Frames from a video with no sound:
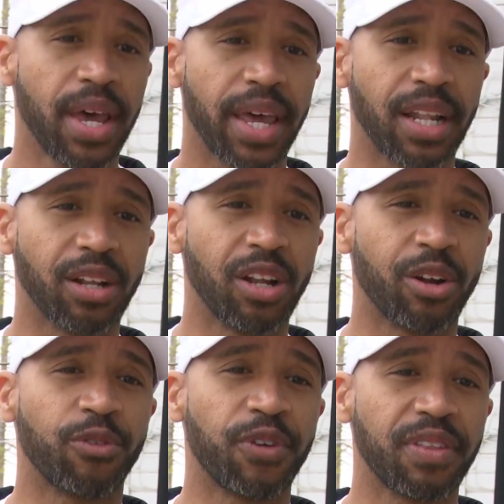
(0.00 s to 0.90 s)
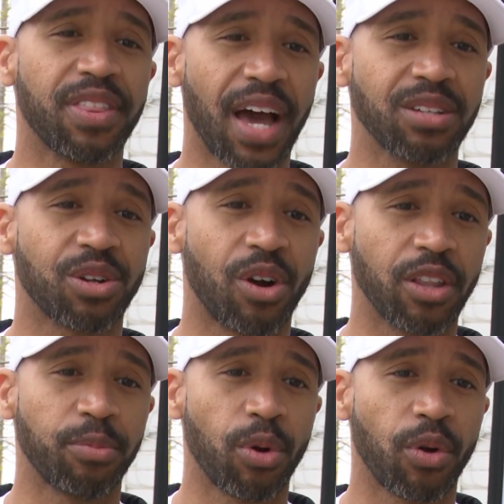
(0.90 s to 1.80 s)
and a little under 50,000 are on
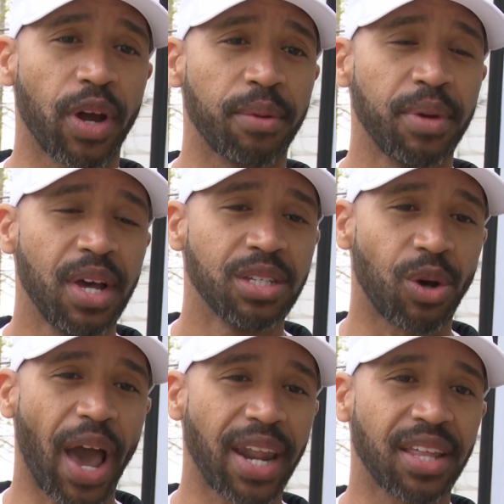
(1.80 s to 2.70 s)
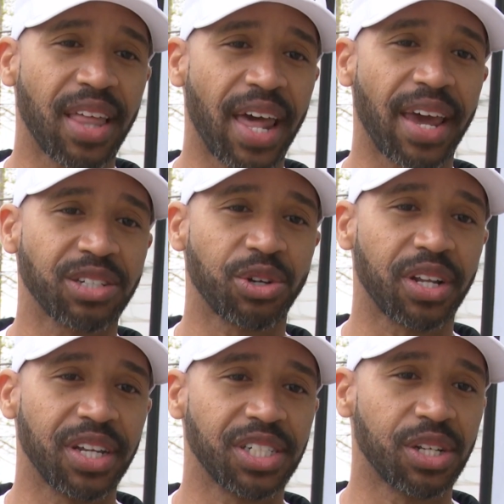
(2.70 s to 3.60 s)
the program. So, adding that extra
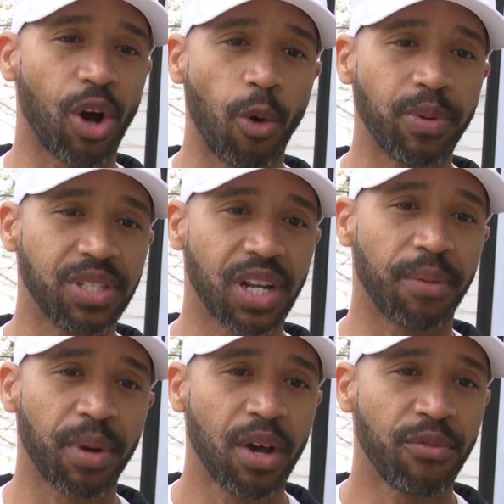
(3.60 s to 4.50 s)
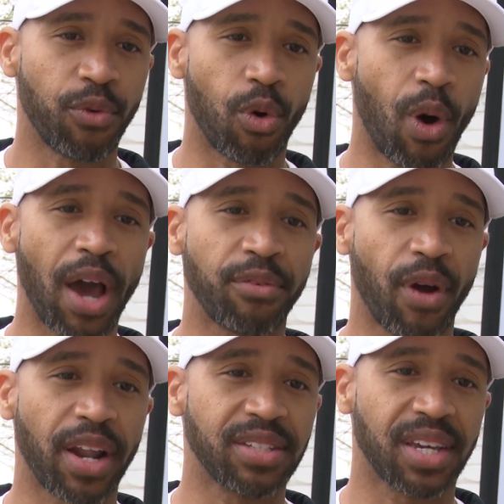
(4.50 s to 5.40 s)
condition opens it up for a wide
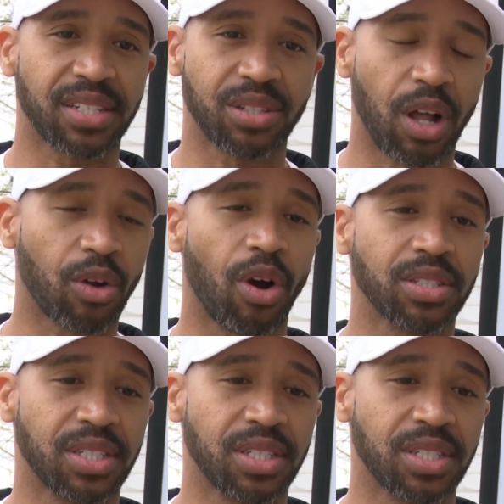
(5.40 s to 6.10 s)
variety of Texans all across the